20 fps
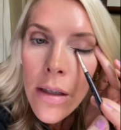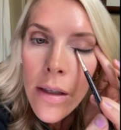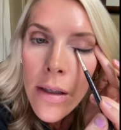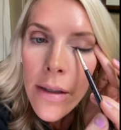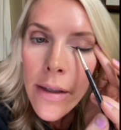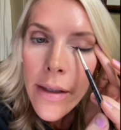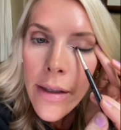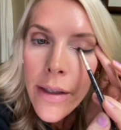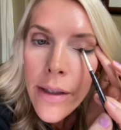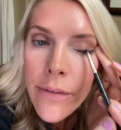You
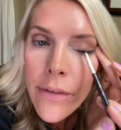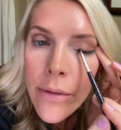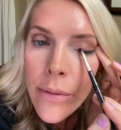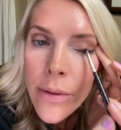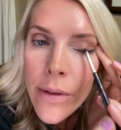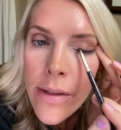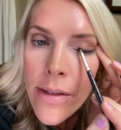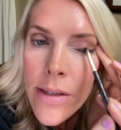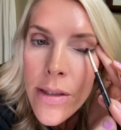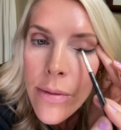can't even
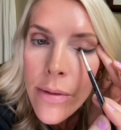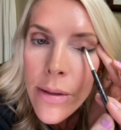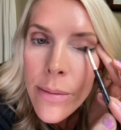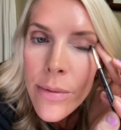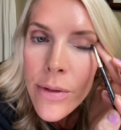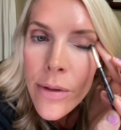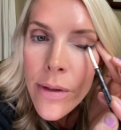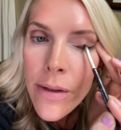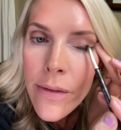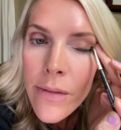really see what I'm
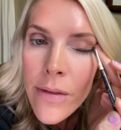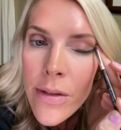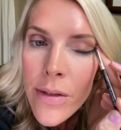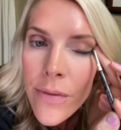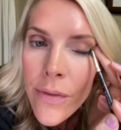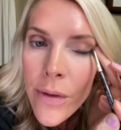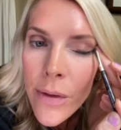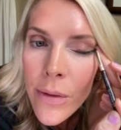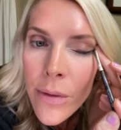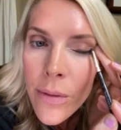doing in this
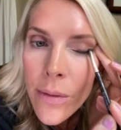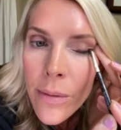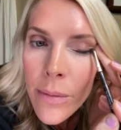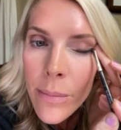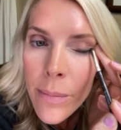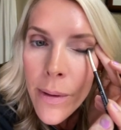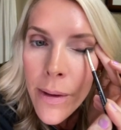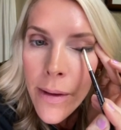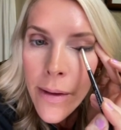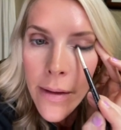phone,
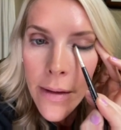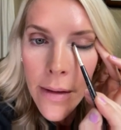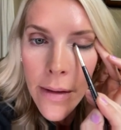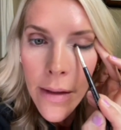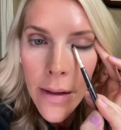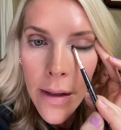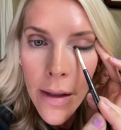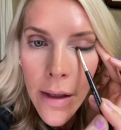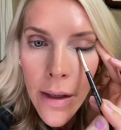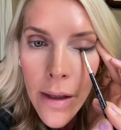but
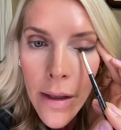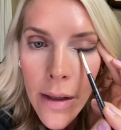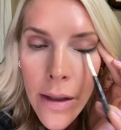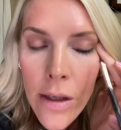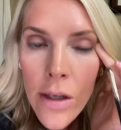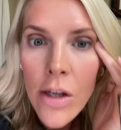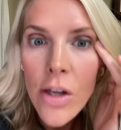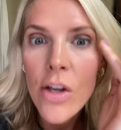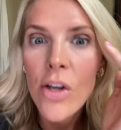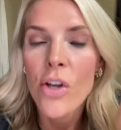
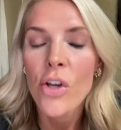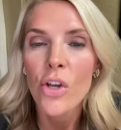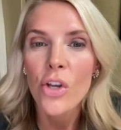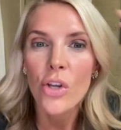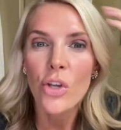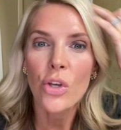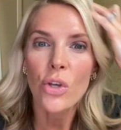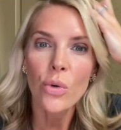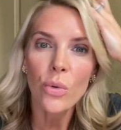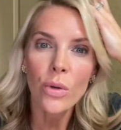
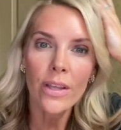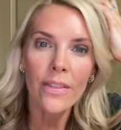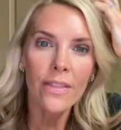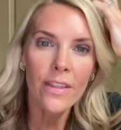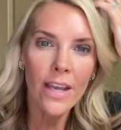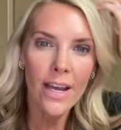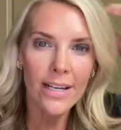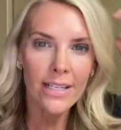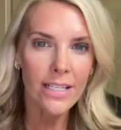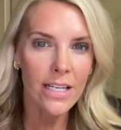you get
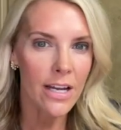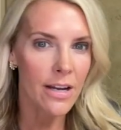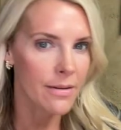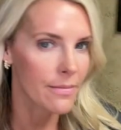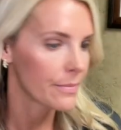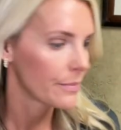the idea.